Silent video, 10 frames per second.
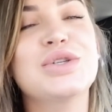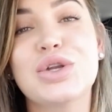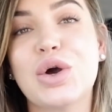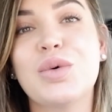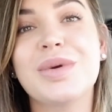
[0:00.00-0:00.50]

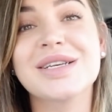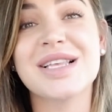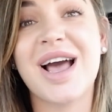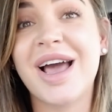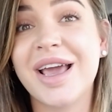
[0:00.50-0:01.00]
No,
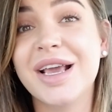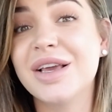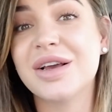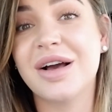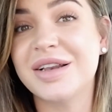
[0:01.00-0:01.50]
because
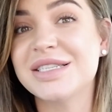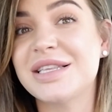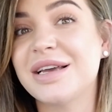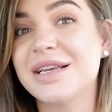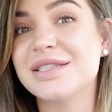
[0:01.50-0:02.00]
I
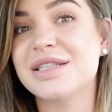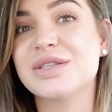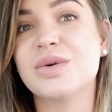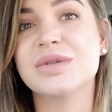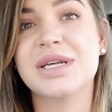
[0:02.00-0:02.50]
honestly, guys,
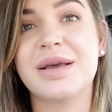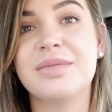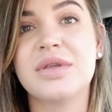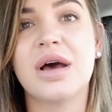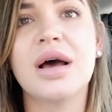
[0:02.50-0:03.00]
this whole
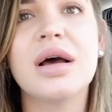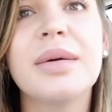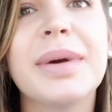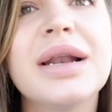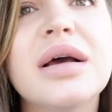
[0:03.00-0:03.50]
time thought,
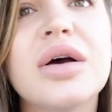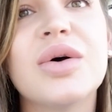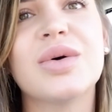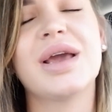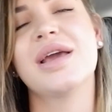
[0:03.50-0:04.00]
am I not?
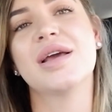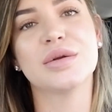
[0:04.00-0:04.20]
Oh, okay.